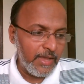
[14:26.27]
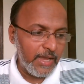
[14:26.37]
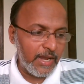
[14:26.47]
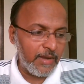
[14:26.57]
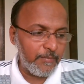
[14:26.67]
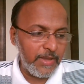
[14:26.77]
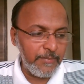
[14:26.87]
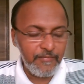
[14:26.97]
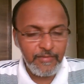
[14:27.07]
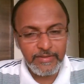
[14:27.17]
and
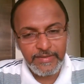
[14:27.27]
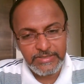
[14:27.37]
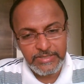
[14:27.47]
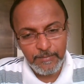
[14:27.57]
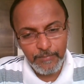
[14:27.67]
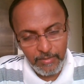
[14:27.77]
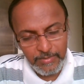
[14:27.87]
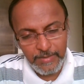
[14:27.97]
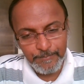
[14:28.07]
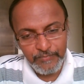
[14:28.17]
maybe facing some
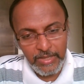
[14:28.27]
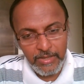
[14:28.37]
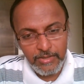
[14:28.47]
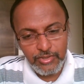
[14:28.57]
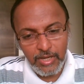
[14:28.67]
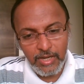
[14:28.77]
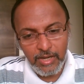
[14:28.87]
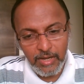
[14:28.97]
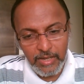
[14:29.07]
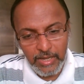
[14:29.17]
problem. So
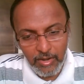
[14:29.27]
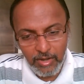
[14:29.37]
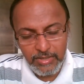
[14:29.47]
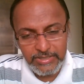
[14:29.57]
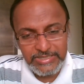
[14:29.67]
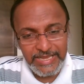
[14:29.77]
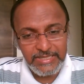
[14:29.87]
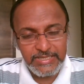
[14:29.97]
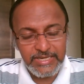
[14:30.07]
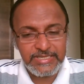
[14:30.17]
all the
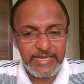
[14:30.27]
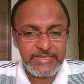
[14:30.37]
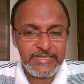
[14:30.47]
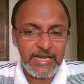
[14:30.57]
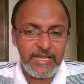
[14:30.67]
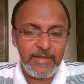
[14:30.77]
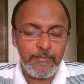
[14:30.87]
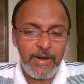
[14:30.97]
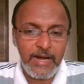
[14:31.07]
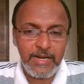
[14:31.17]
saints, it says that the
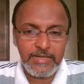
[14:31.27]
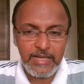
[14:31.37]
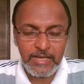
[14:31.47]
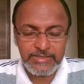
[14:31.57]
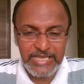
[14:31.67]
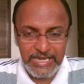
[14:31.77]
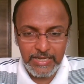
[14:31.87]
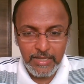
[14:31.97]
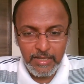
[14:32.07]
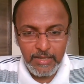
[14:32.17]
Mars uh,
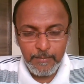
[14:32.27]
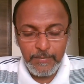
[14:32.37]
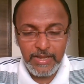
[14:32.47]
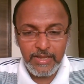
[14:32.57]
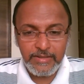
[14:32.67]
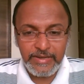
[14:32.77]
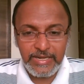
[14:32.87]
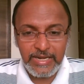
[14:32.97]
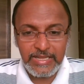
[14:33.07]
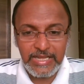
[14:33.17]
sun being
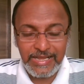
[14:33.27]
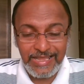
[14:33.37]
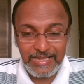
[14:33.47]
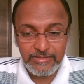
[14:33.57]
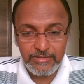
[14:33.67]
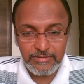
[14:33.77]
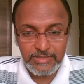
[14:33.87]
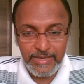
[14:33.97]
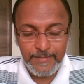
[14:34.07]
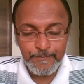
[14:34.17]
seated in the Cancer
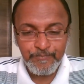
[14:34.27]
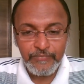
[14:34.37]
sign,